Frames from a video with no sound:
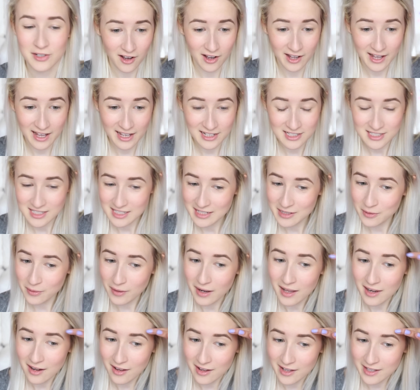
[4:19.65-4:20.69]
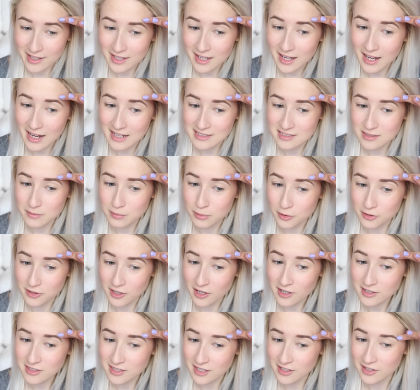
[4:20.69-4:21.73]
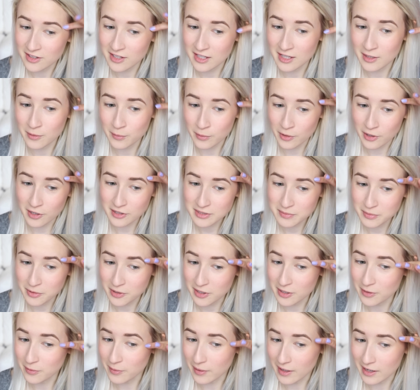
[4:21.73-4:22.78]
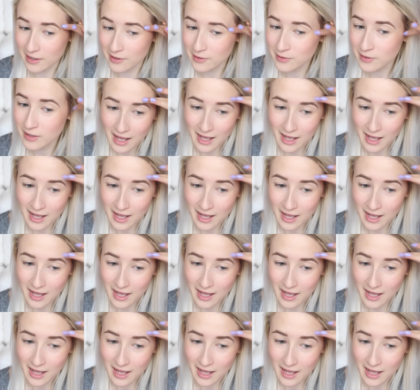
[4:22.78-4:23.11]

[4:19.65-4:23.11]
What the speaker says: I actually quite like it as a product, I think it works pretty well,